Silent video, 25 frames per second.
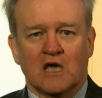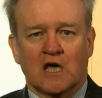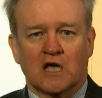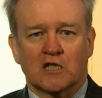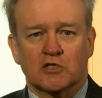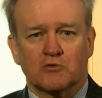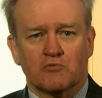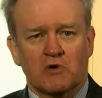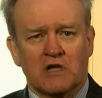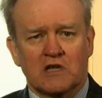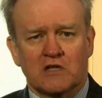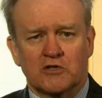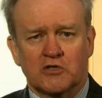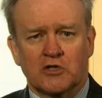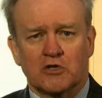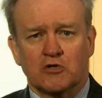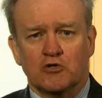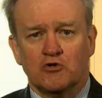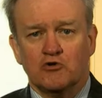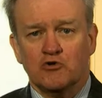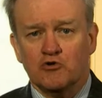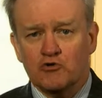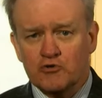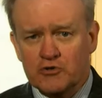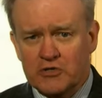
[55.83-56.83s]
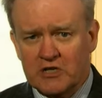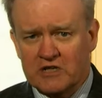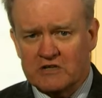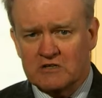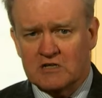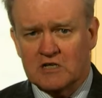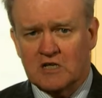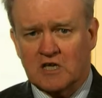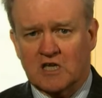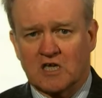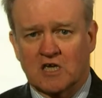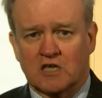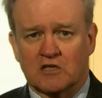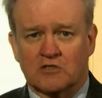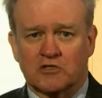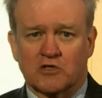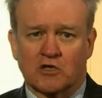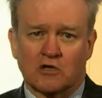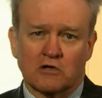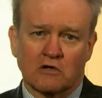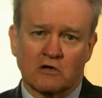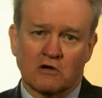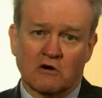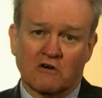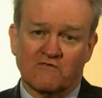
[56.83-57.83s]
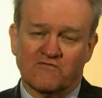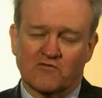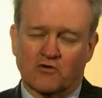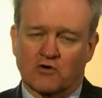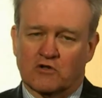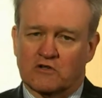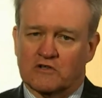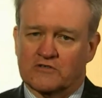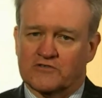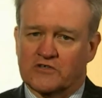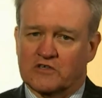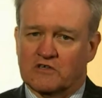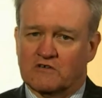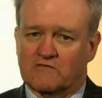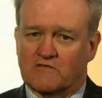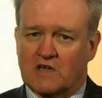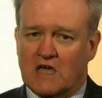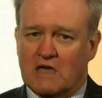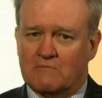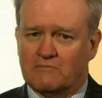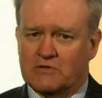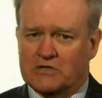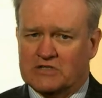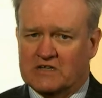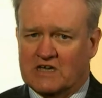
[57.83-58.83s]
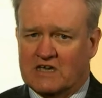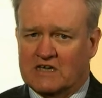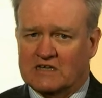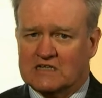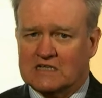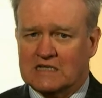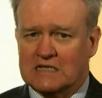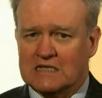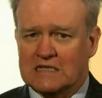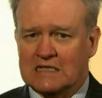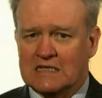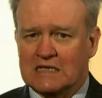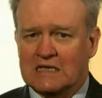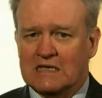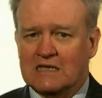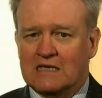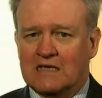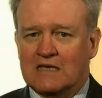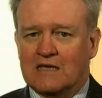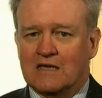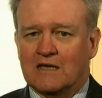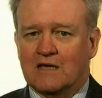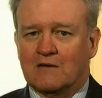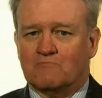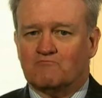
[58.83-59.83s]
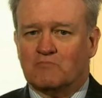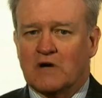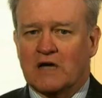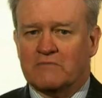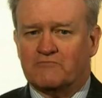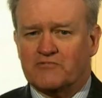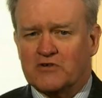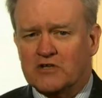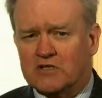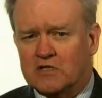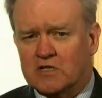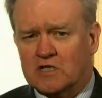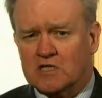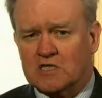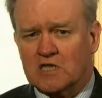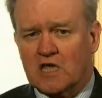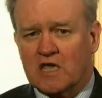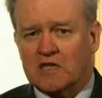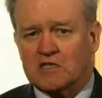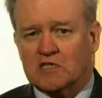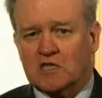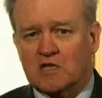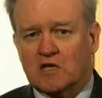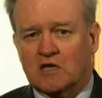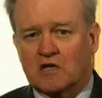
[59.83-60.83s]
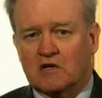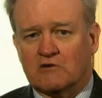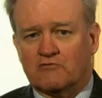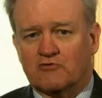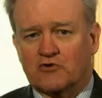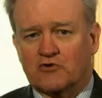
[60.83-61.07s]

as well as a good indicator of quality of habitat. My predecessor,